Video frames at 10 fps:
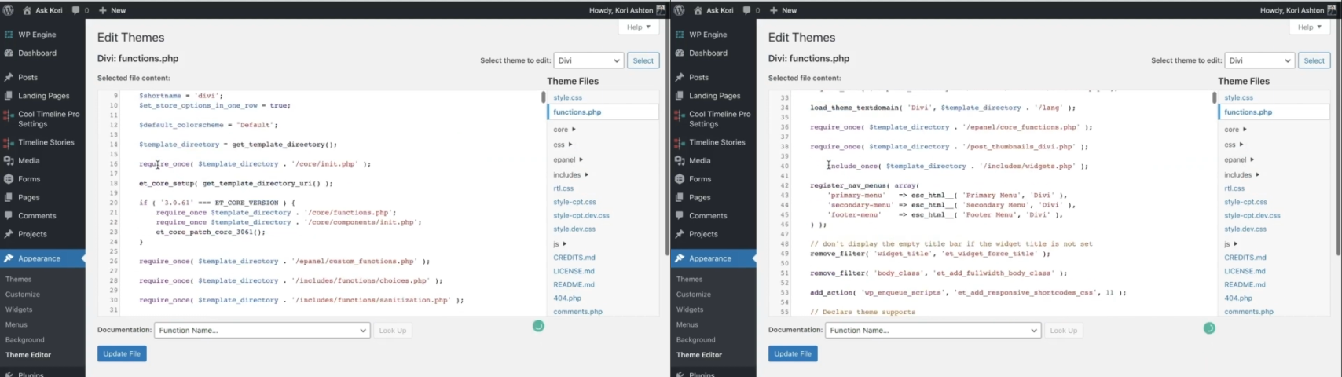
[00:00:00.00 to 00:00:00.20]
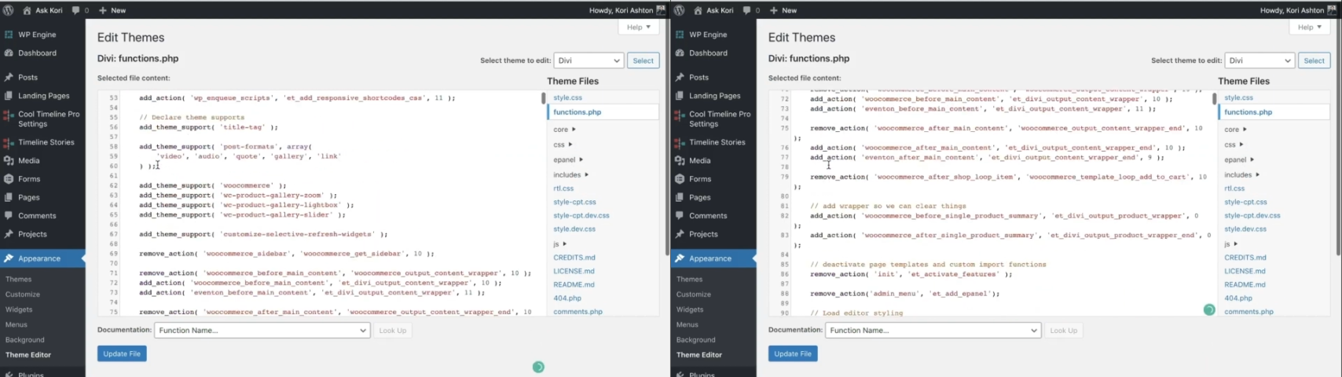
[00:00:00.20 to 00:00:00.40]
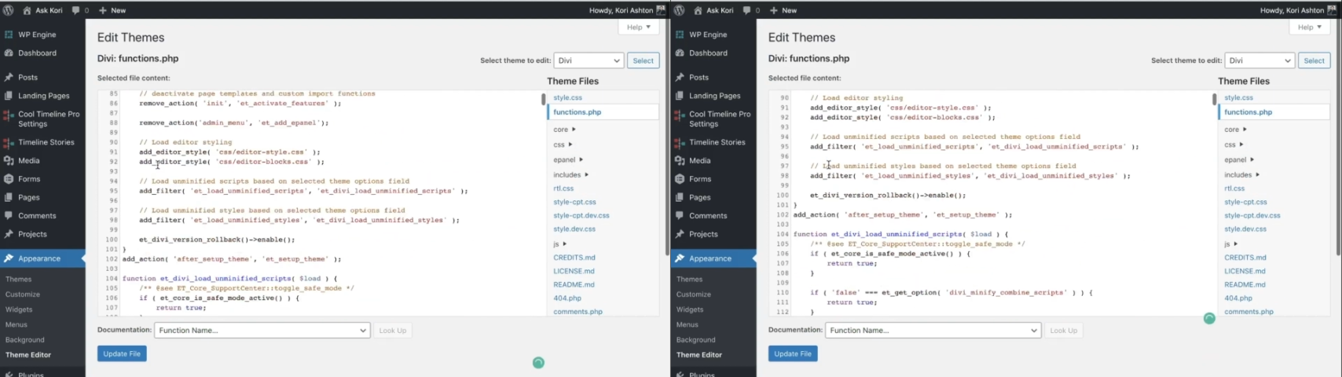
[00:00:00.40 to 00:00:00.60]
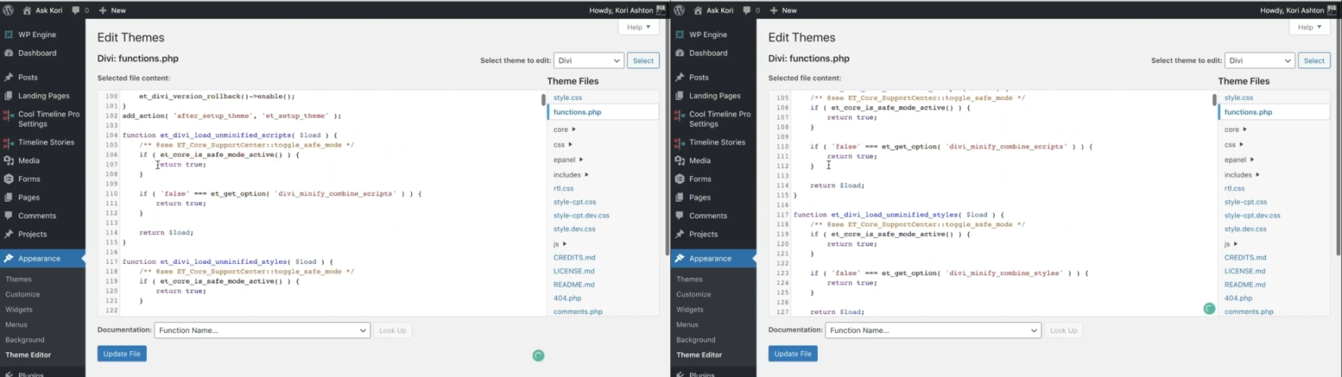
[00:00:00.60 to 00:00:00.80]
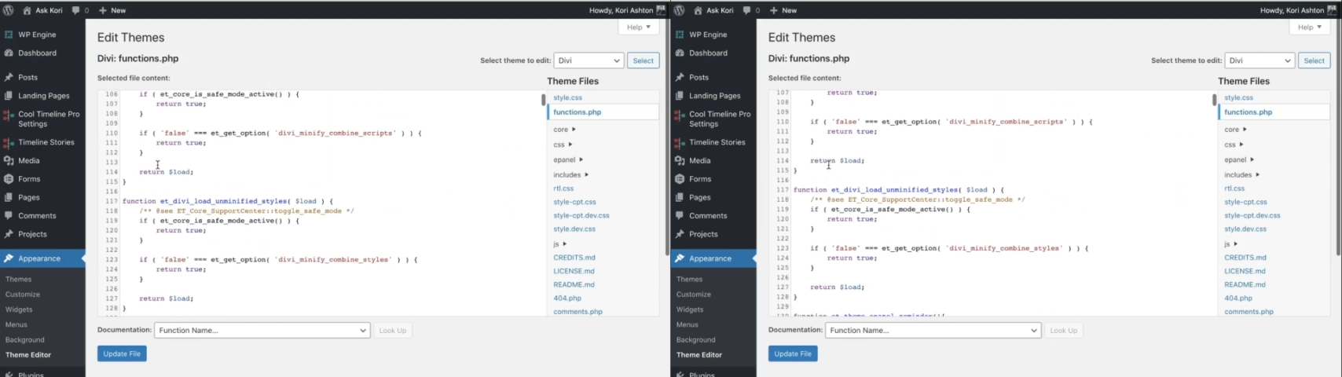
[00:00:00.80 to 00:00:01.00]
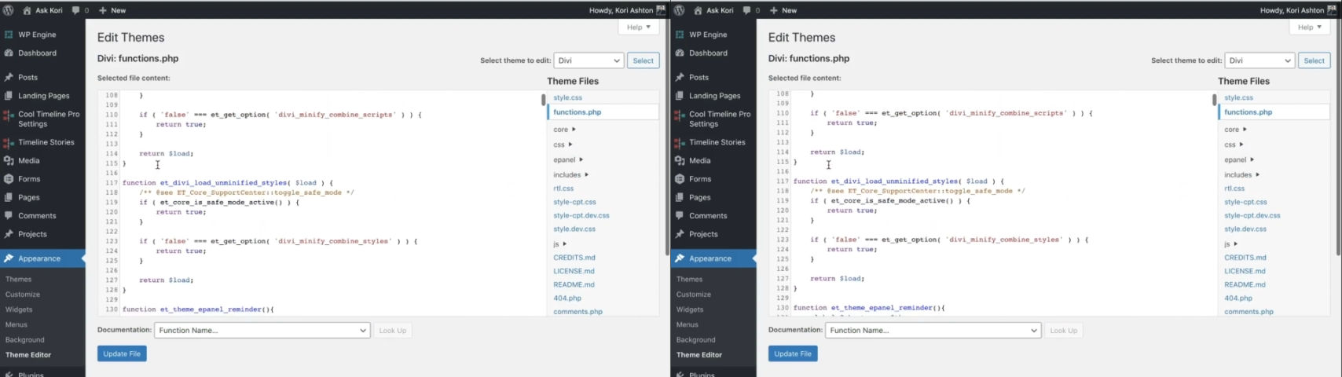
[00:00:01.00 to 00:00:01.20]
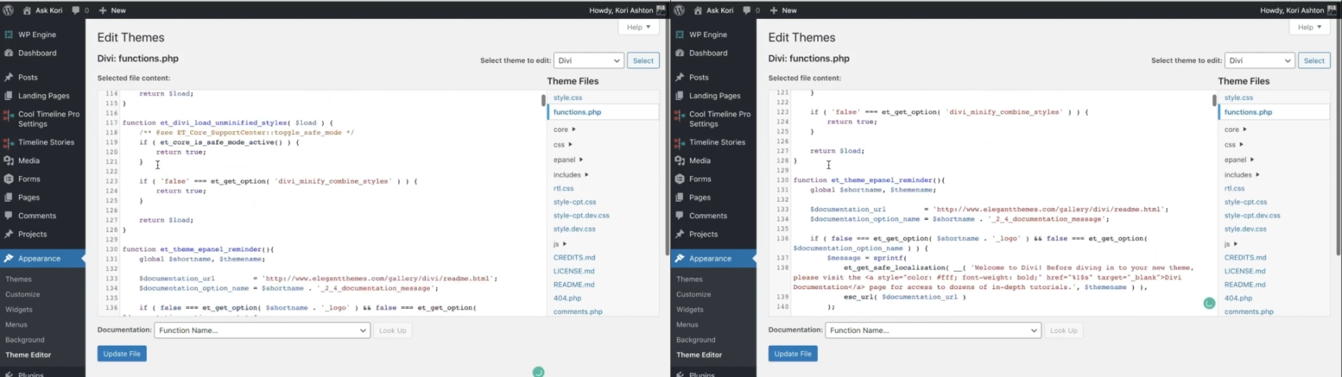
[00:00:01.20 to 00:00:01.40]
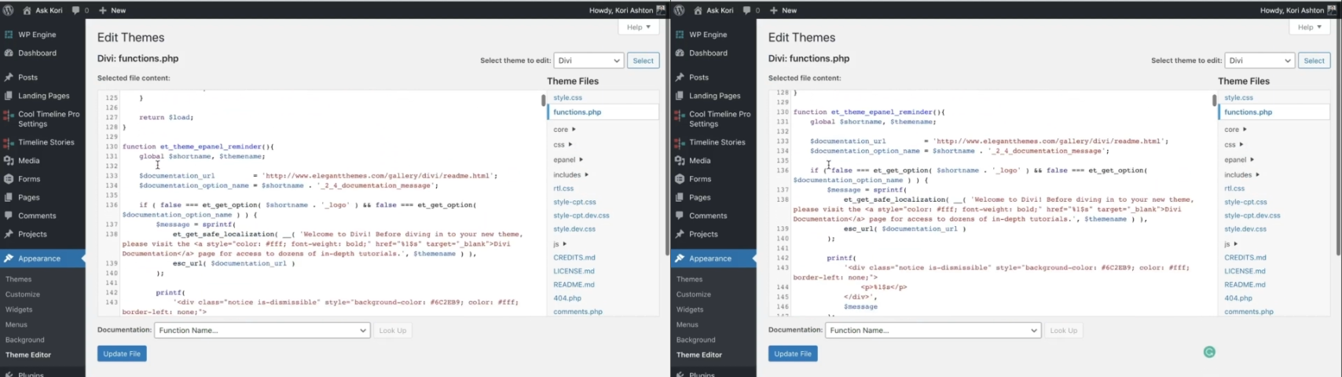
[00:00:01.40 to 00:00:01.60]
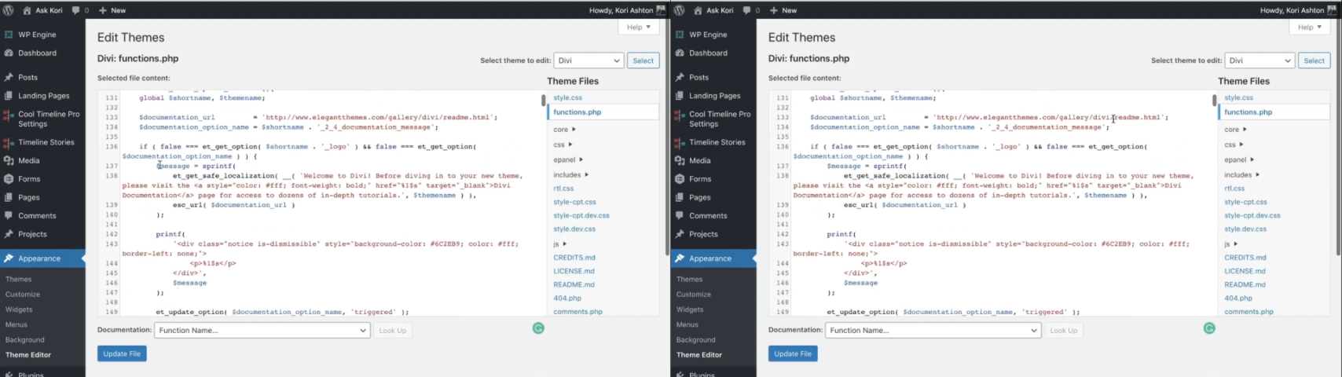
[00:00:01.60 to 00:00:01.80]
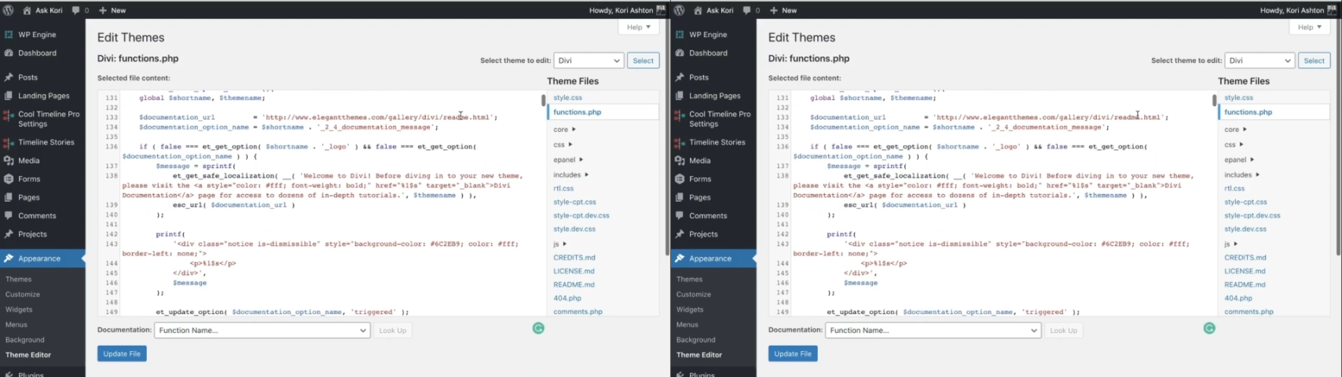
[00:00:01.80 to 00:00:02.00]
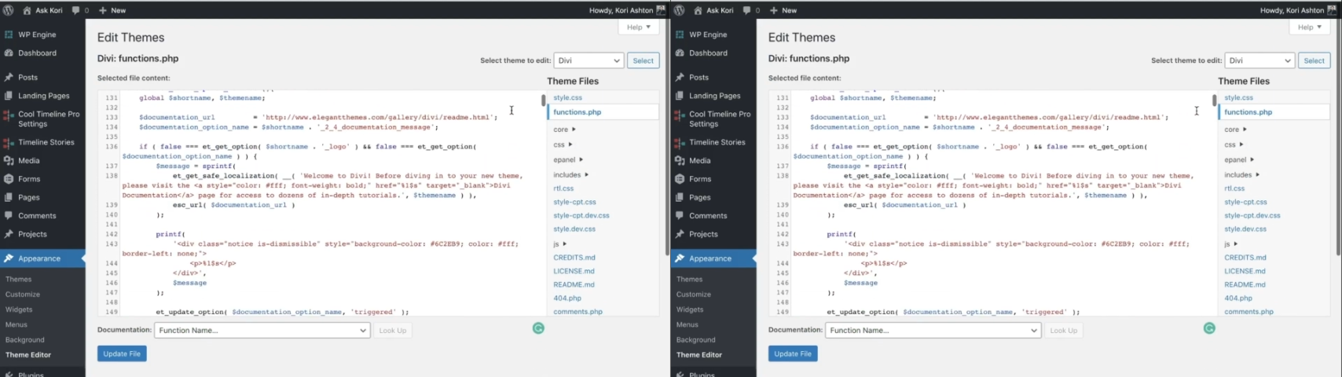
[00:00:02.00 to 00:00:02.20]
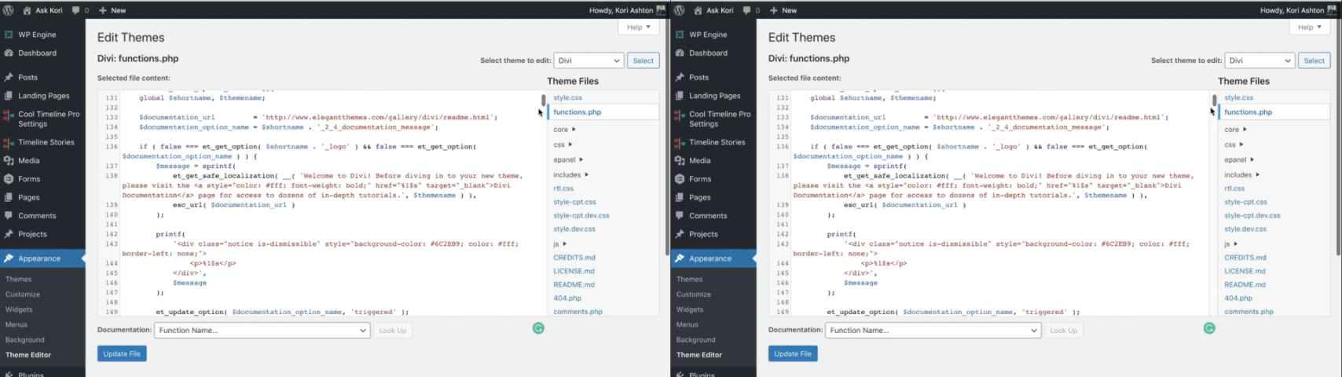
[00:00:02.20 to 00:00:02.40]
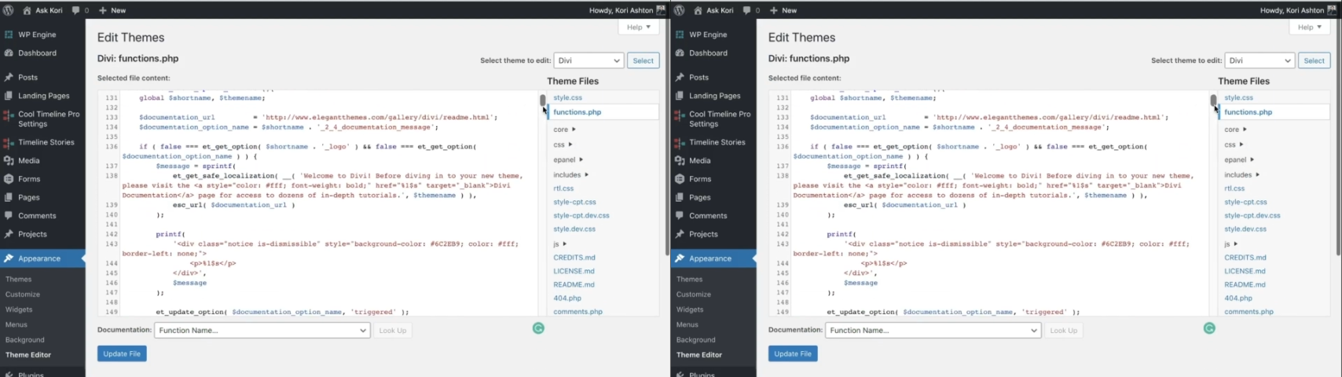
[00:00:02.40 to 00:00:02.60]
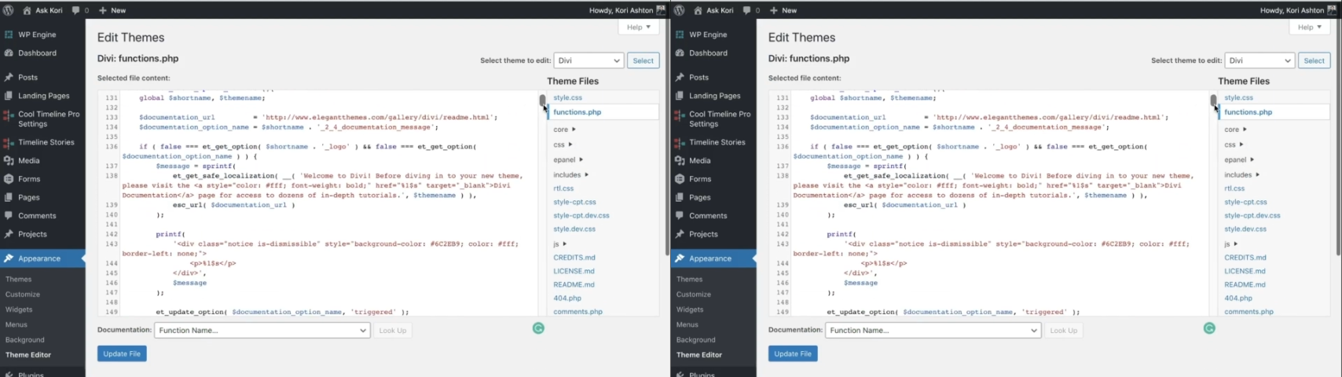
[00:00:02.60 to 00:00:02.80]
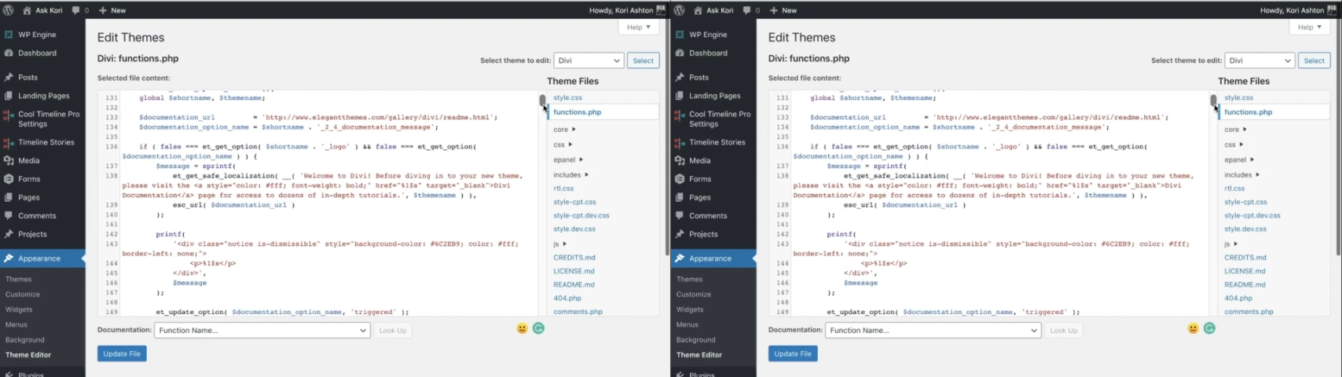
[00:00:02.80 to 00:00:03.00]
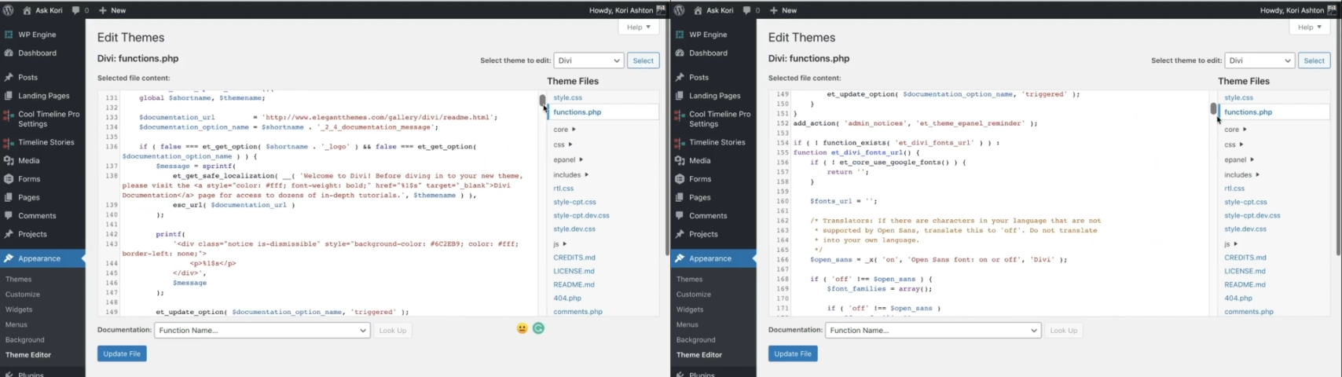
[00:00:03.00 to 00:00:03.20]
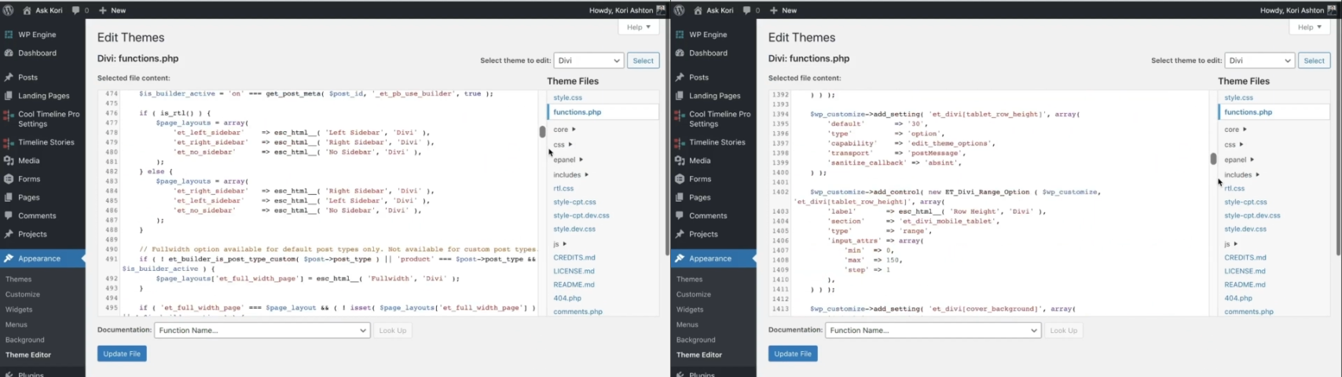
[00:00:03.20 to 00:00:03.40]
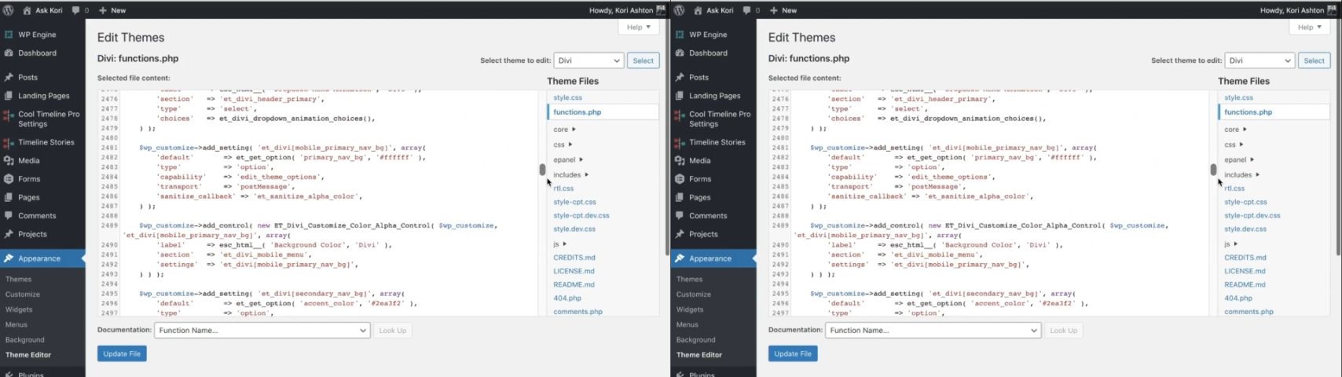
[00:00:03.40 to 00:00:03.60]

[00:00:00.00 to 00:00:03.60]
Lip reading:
(no speaker visible)